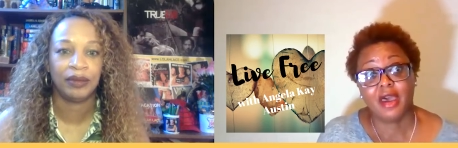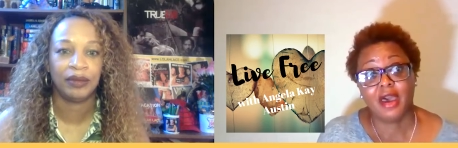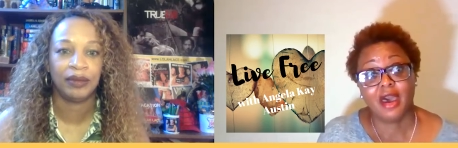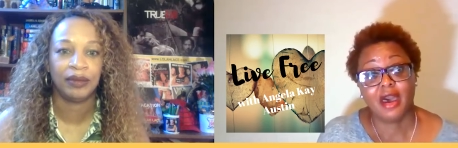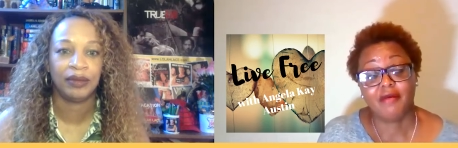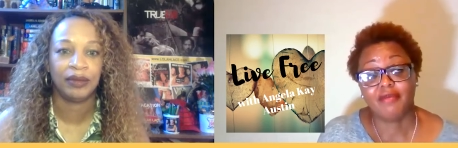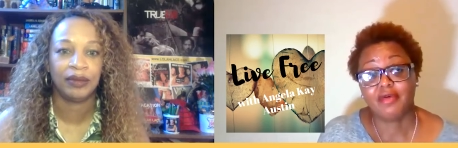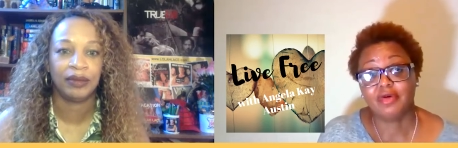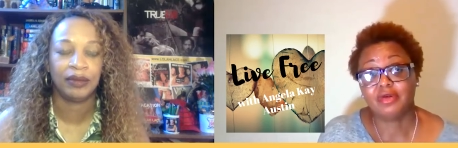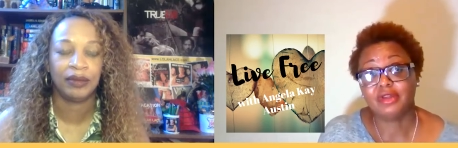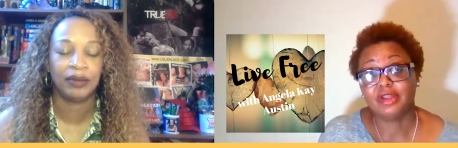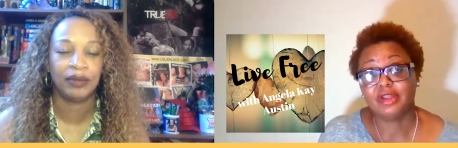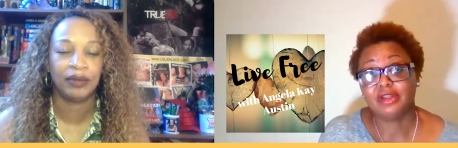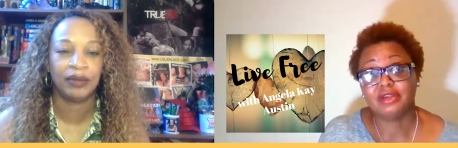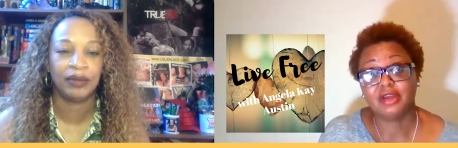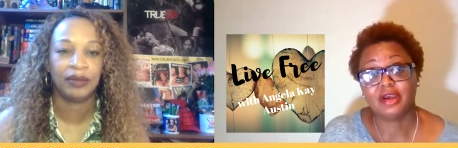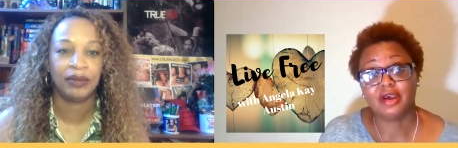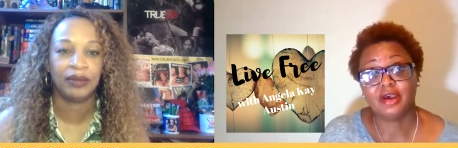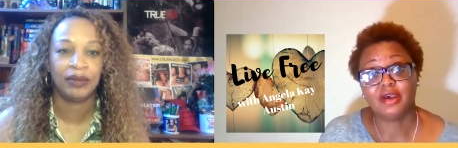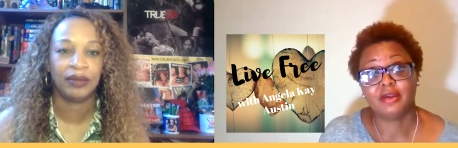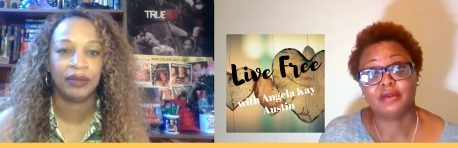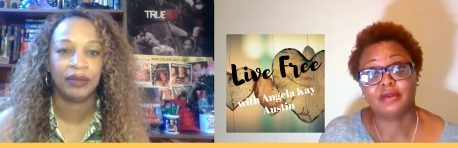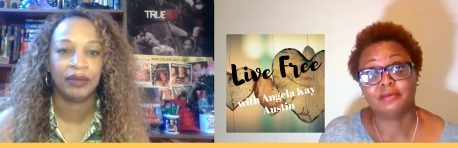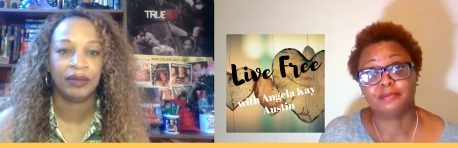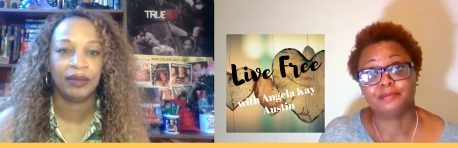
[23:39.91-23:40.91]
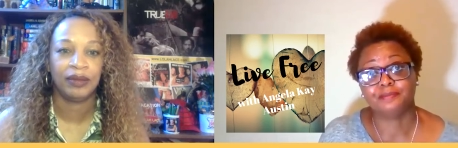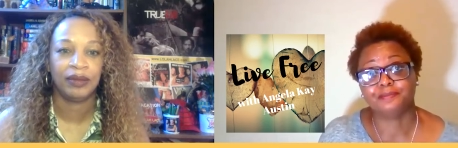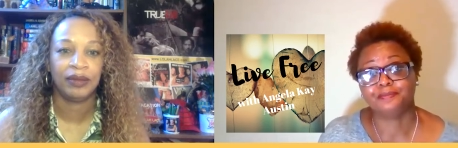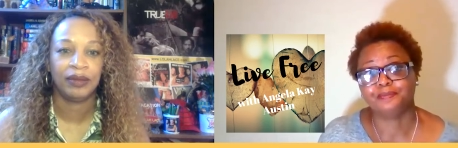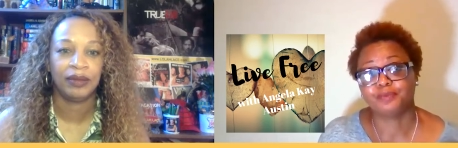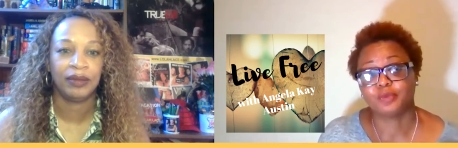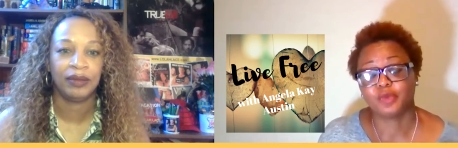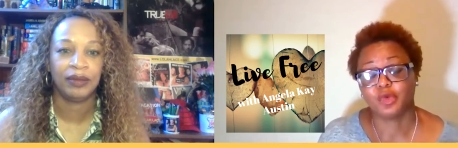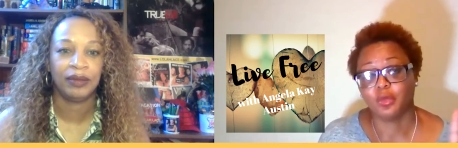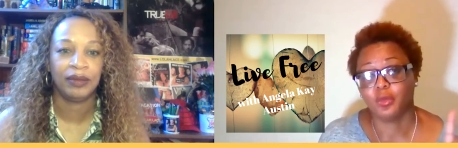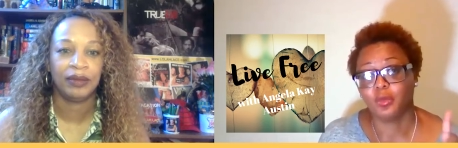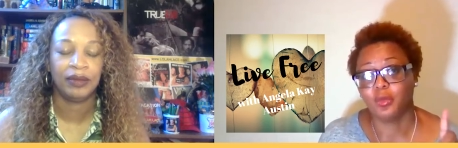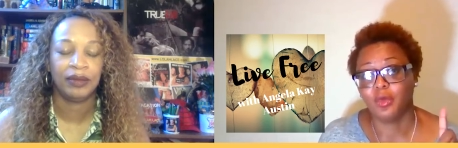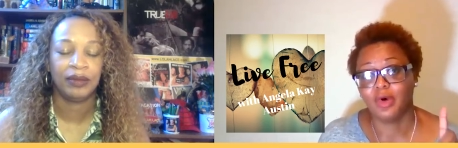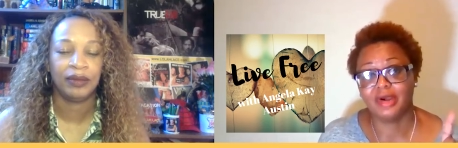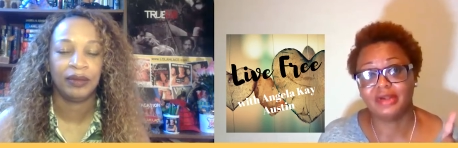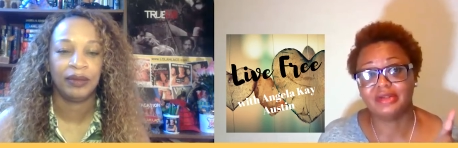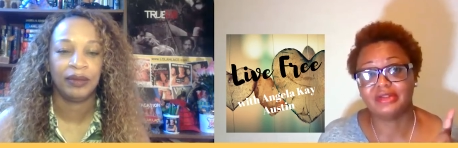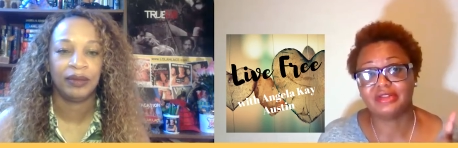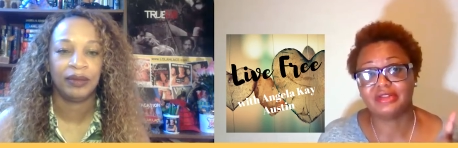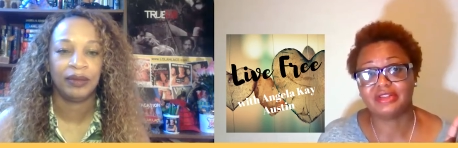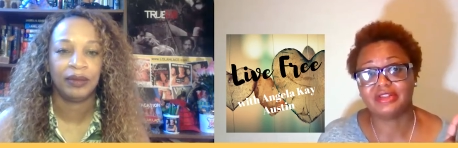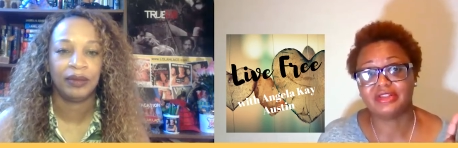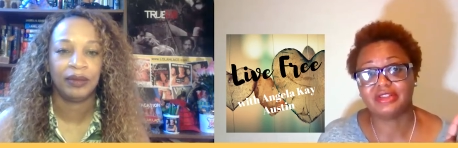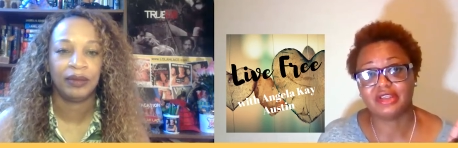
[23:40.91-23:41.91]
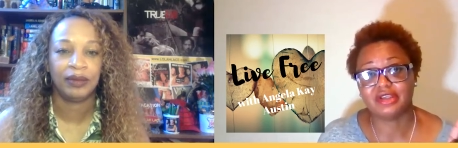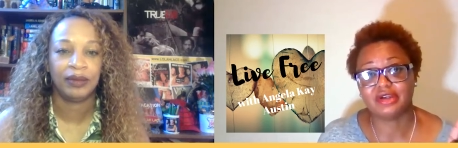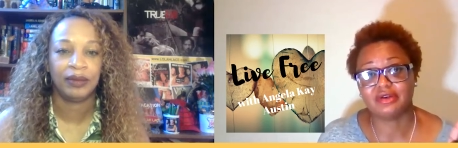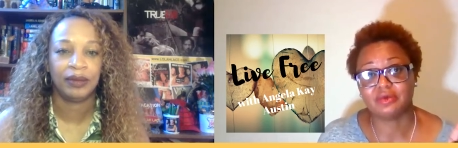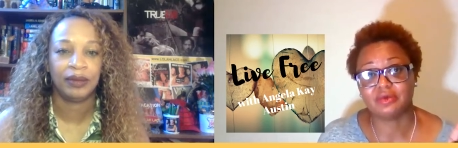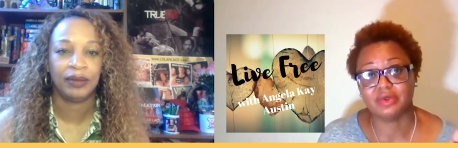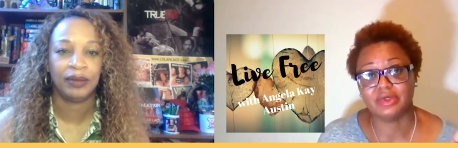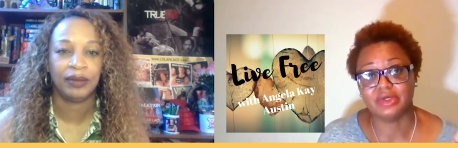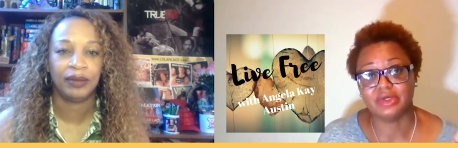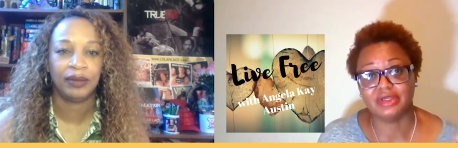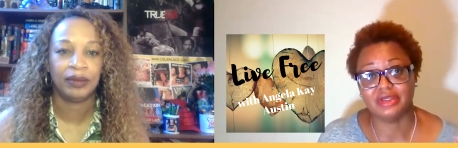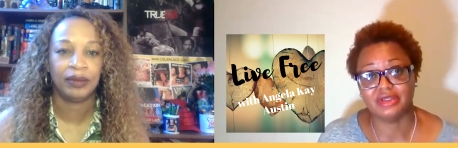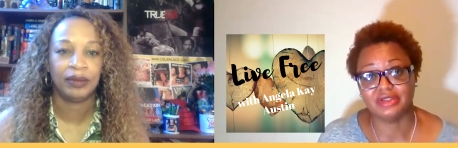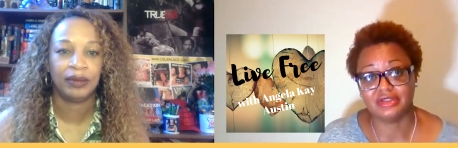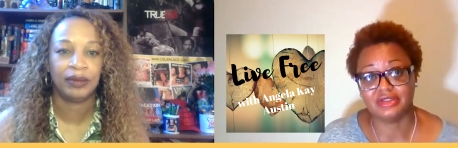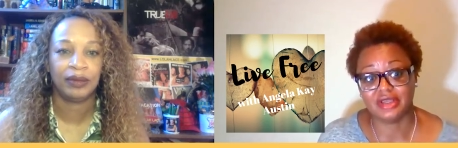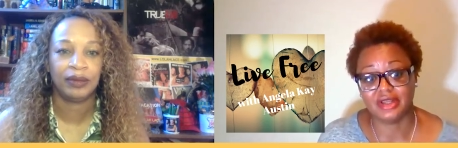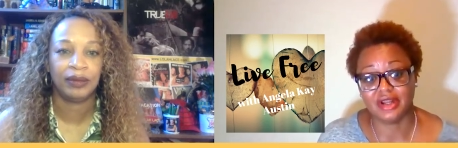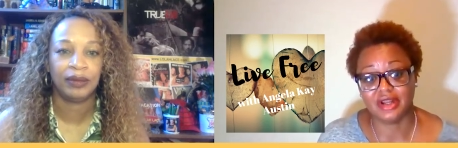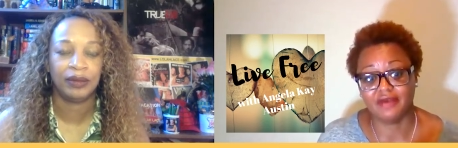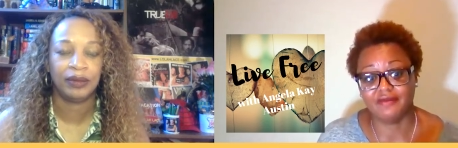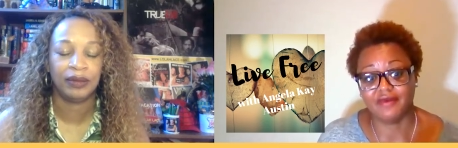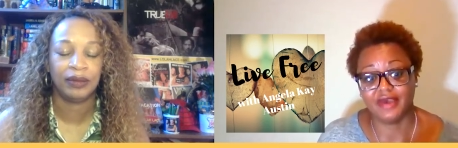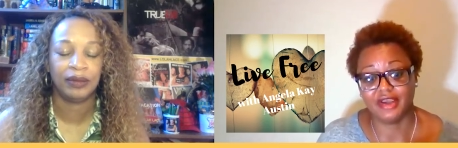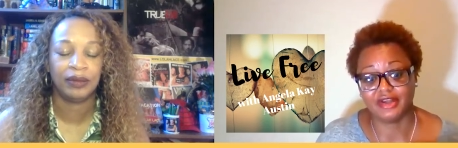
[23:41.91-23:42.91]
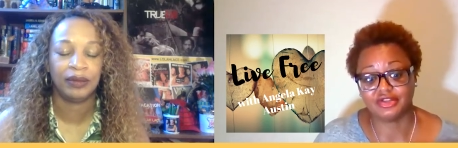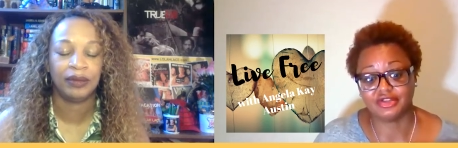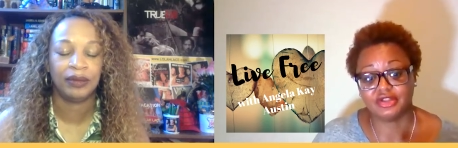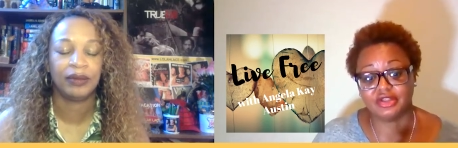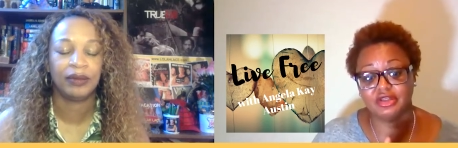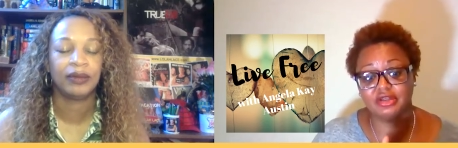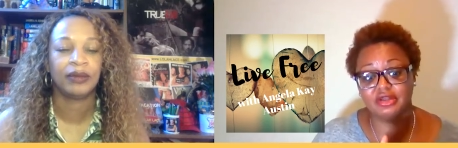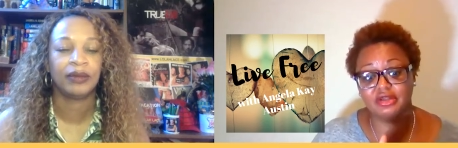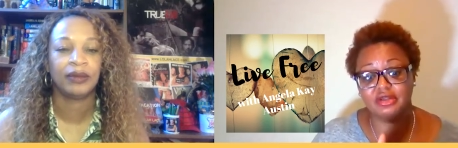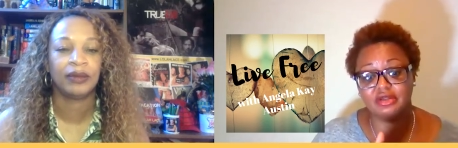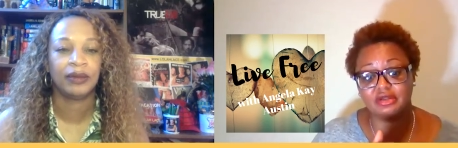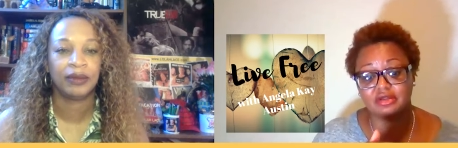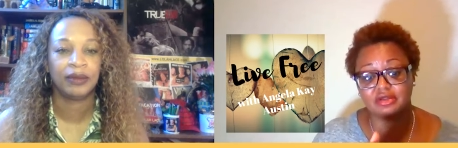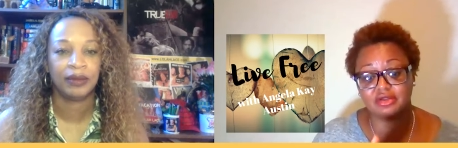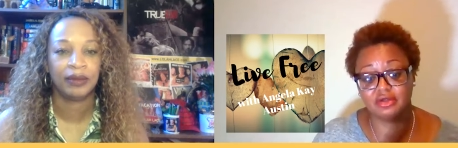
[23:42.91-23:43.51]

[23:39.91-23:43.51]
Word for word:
Speaker 1: I've only done one series that I've actually